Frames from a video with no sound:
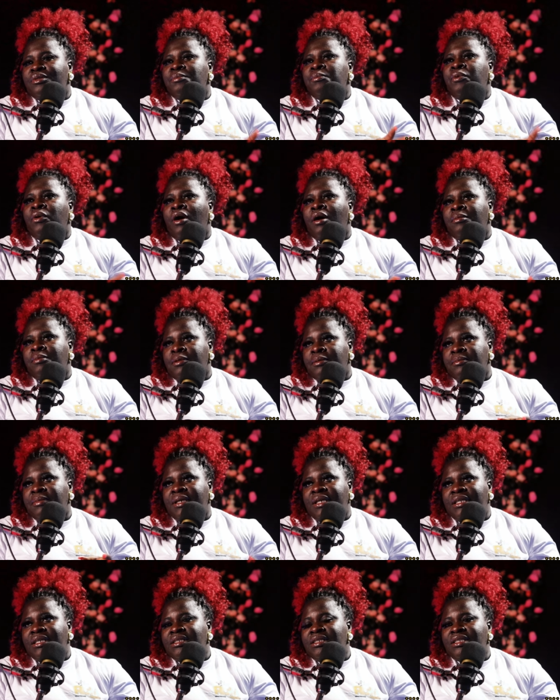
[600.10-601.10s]
the problem
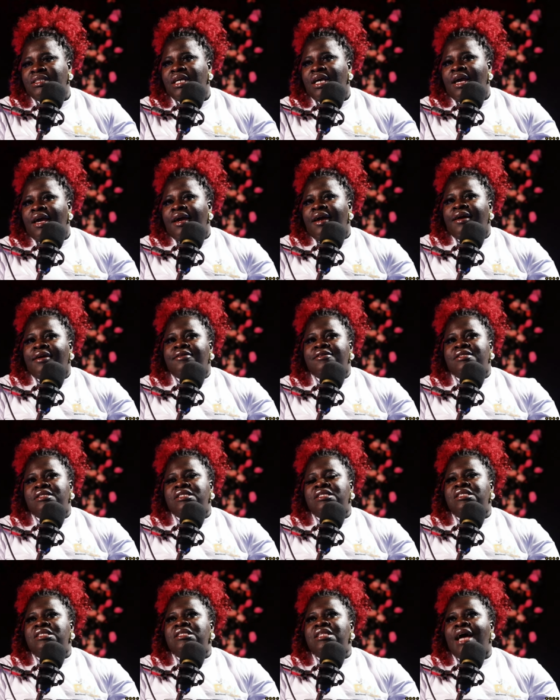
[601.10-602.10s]
is because
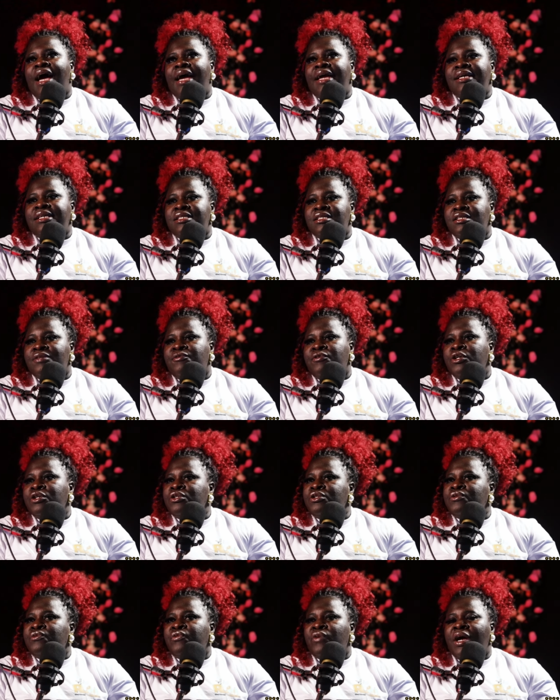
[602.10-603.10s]
it's not easy for
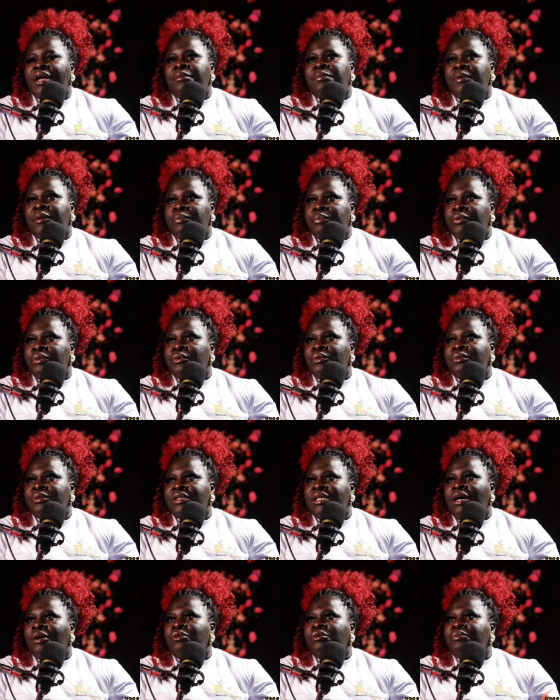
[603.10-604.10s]
you to find people
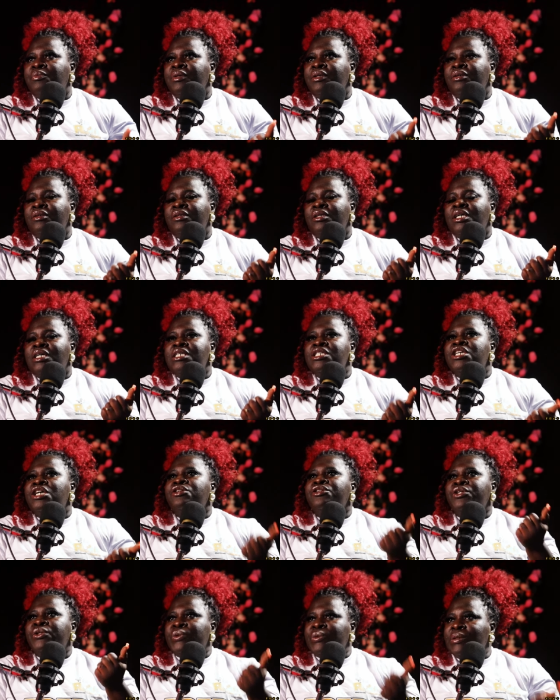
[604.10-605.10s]
that will be
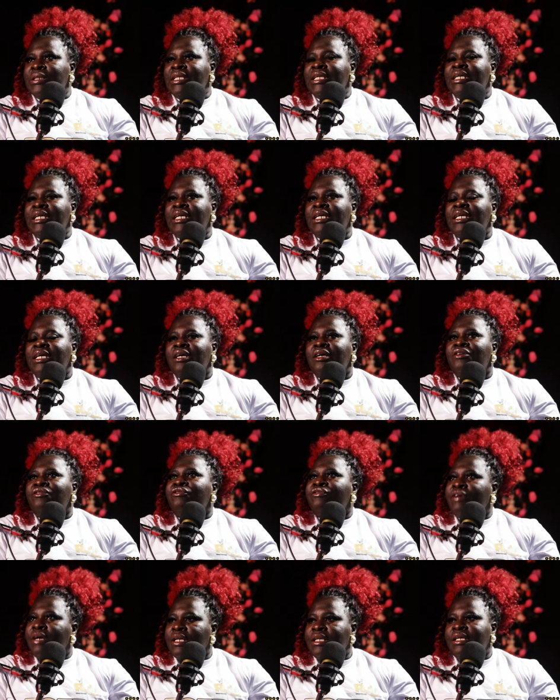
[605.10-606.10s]
genuinely
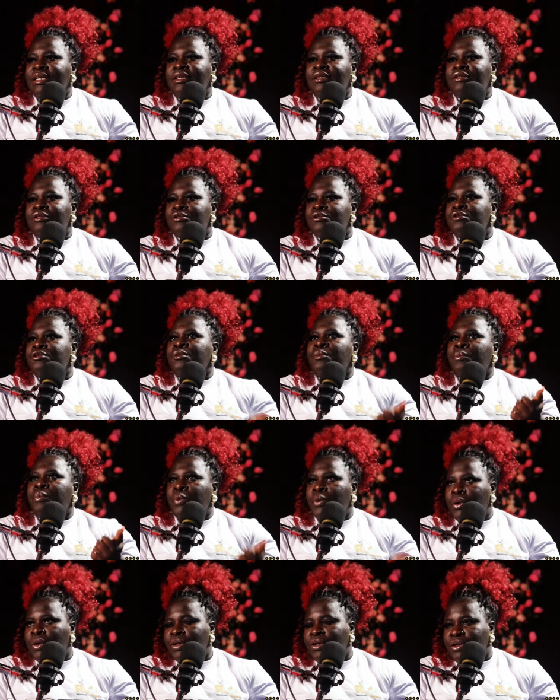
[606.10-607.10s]
ready to
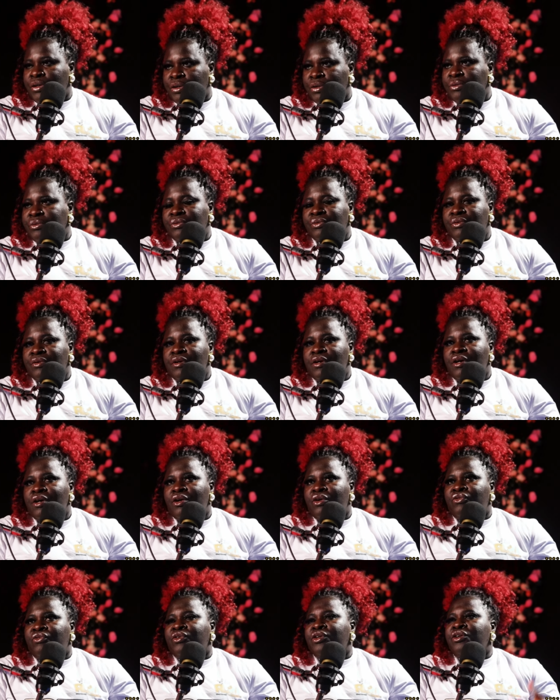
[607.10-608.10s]
support you
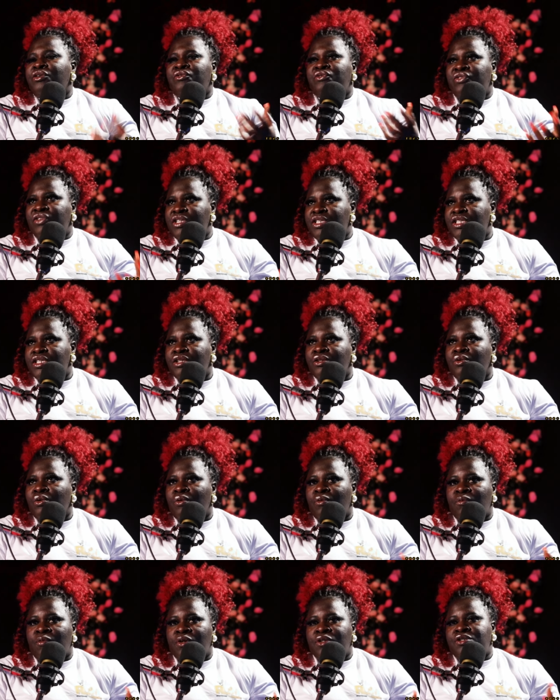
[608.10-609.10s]
for your vision
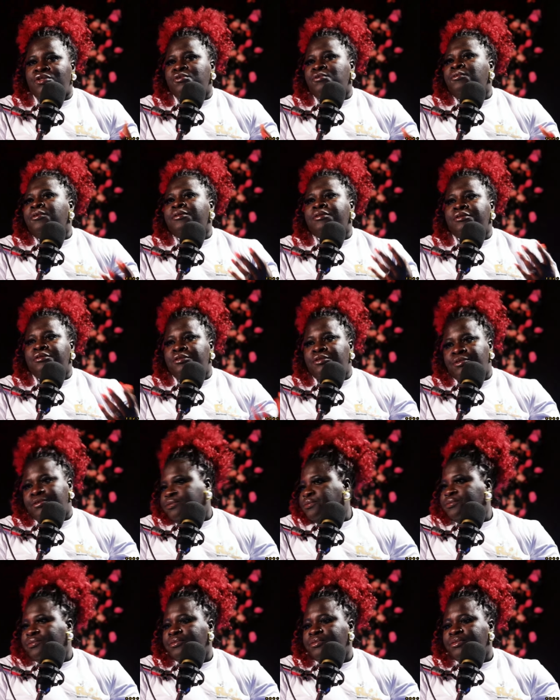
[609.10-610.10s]
or what you want to
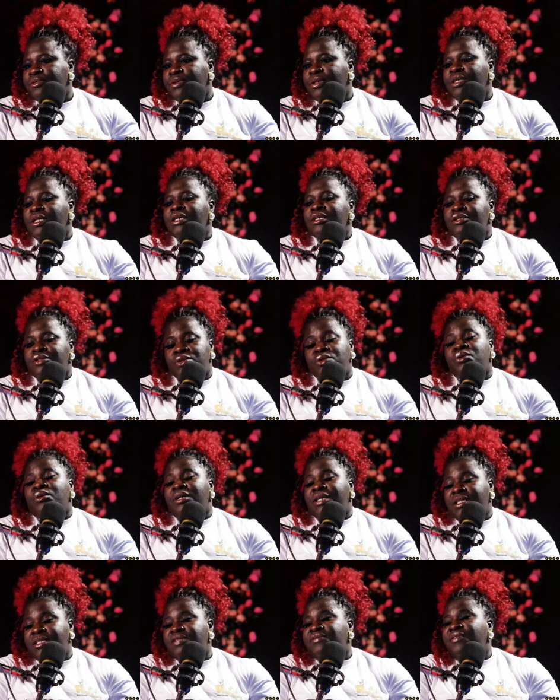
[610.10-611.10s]
do. Mm. So
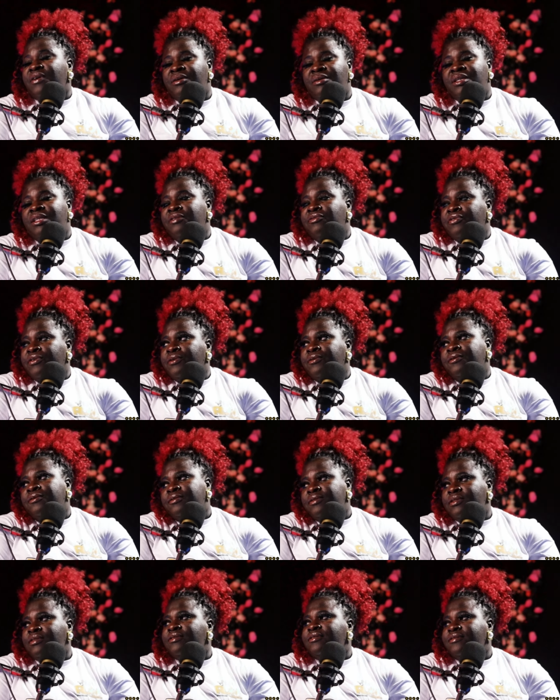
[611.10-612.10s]
it's very
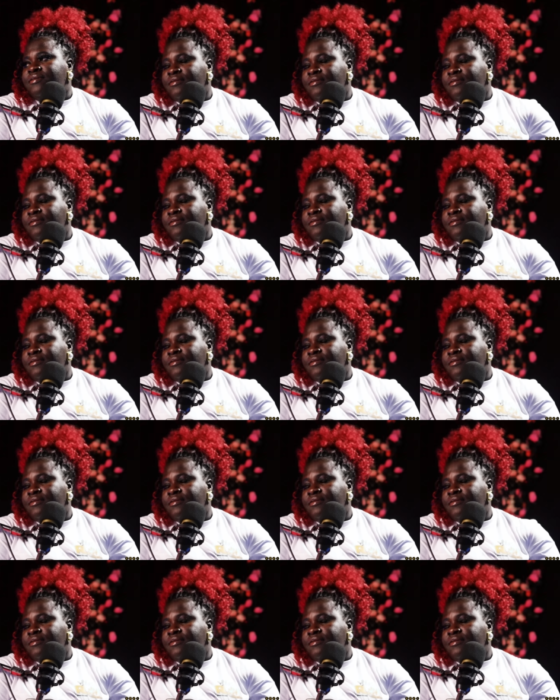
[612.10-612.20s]
difficult.